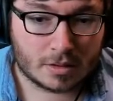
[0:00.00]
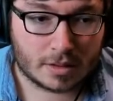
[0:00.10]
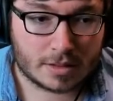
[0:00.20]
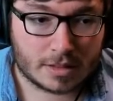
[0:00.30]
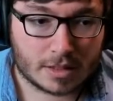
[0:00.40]

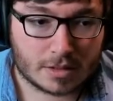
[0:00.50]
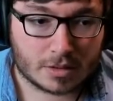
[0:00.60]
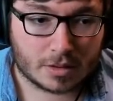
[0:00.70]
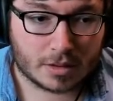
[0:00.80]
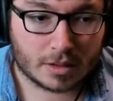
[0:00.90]
Lee Sin
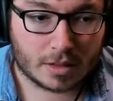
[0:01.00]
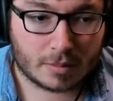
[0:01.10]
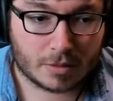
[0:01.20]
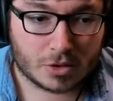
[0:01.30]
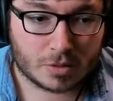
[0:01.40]
hasn't got a kick
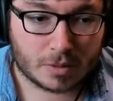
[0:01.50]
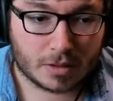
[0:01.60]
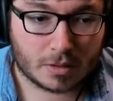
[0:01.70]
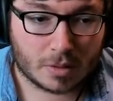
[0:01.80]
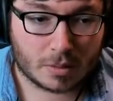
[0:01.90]
game, but it should be a
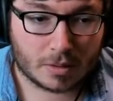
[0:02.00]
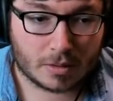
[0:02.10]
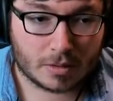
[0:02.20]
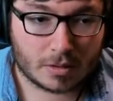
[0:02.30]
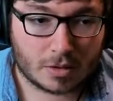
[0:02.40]
kill anyway.
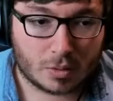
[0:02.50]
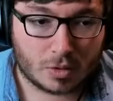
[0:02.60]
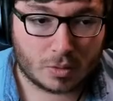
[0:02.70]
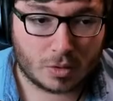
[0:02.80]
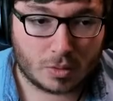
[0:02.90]
Q,
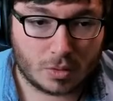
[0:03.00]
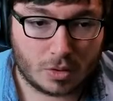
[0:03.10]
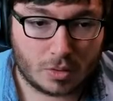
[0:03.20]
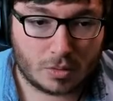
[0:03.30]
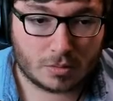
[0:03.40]
Q, Q, Q,
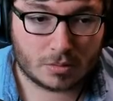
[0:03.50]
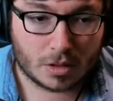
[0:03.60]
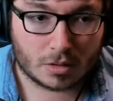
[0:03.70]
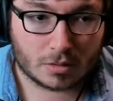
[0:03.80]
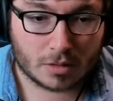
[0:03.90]
Q!
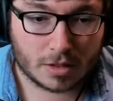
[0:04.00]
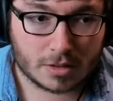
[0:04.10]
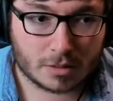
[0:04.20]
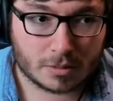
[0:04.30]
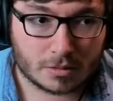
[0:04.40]
Uh-oh,
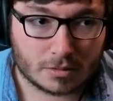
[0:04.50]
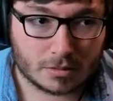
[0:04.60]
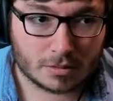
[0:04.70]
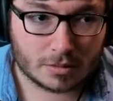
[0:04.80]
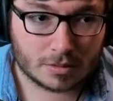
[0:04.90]
Kaiser W.
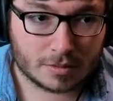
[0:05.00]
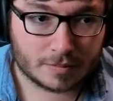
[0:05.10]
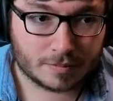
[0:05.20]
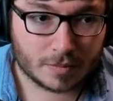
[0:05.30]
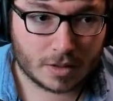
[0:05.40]

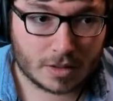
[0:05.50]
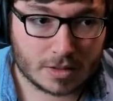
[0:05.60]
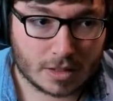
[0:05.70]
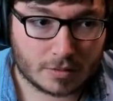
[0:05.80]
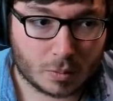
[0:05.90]

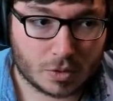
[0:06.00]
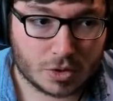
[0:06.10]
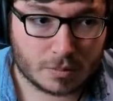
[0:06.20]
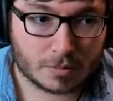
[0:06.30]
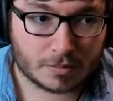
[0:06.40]
He's gonna have to war
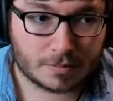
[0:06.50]
jump.